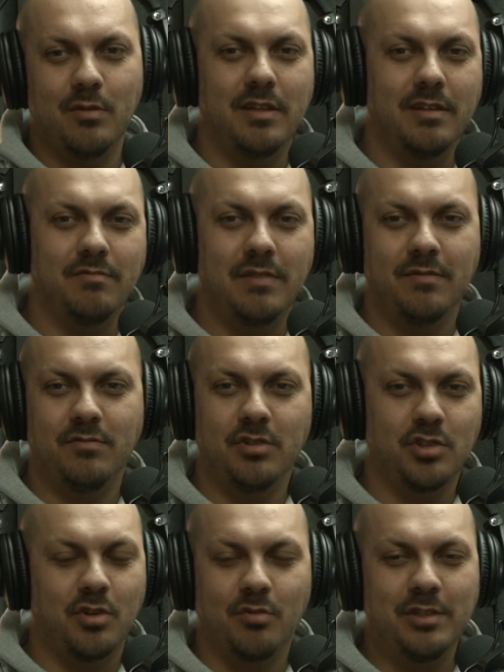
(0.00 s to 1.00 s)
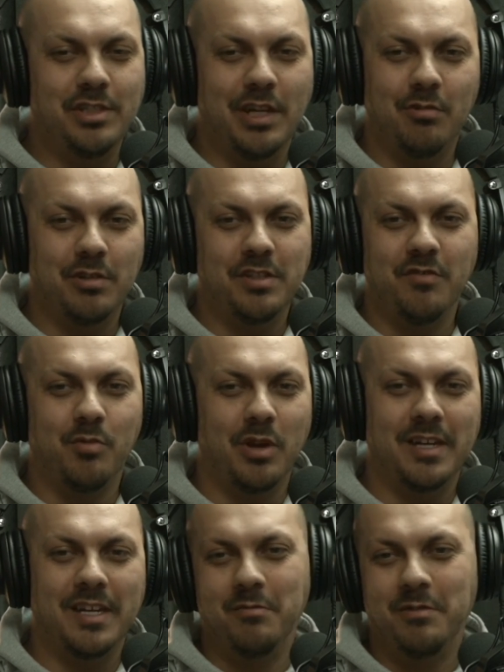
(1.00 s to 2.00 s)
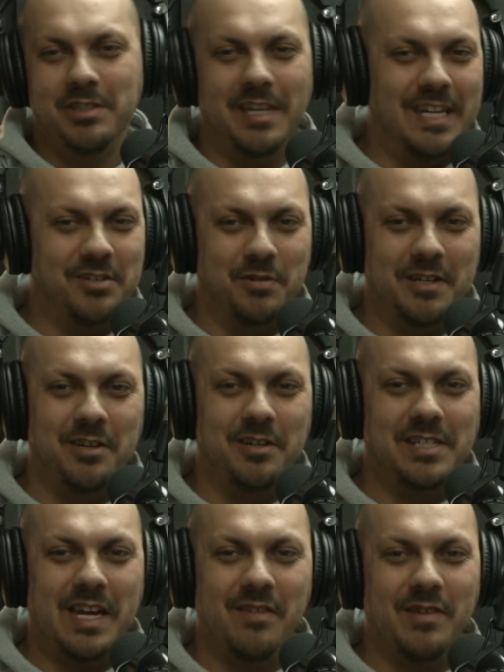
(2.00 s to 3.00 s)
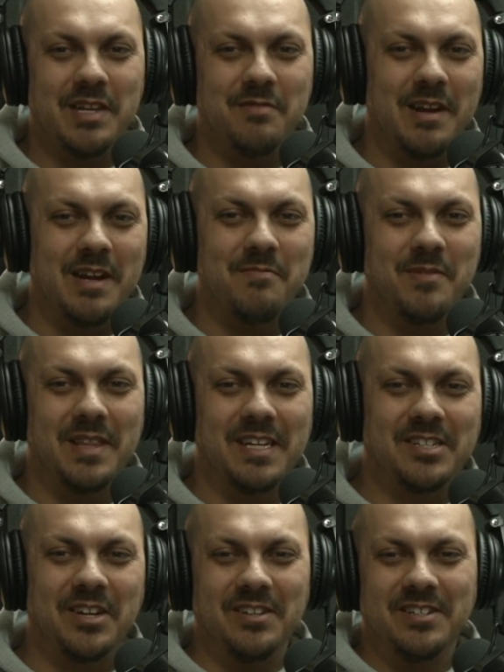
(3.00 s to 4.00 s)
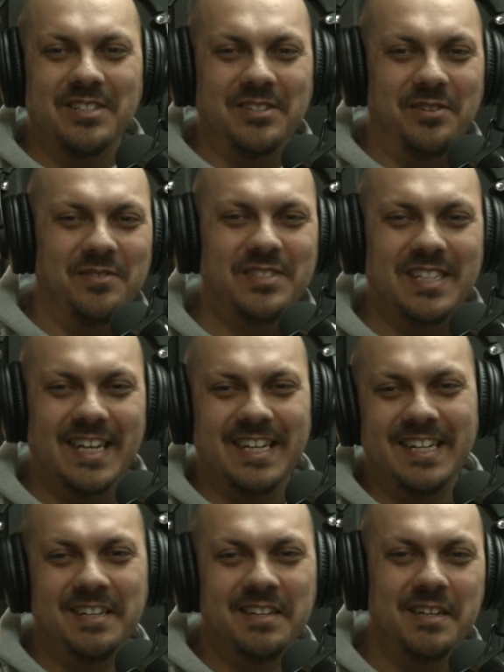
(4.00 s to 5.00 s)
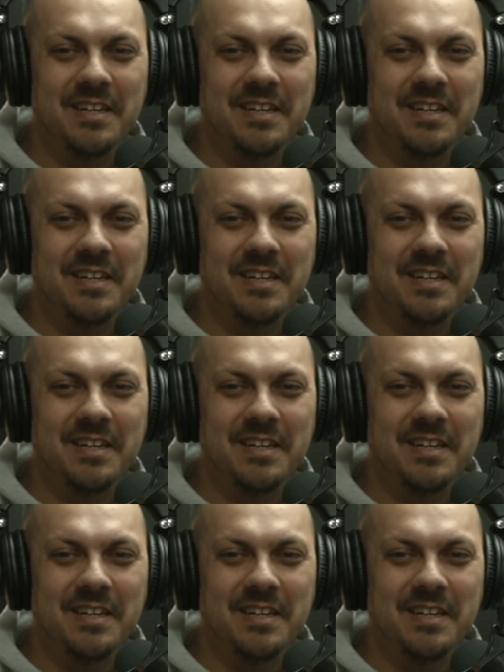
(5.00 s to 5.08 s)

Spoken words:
when they've just got regenerative braking, which electric cars have anyway, but they're trying to sort of say,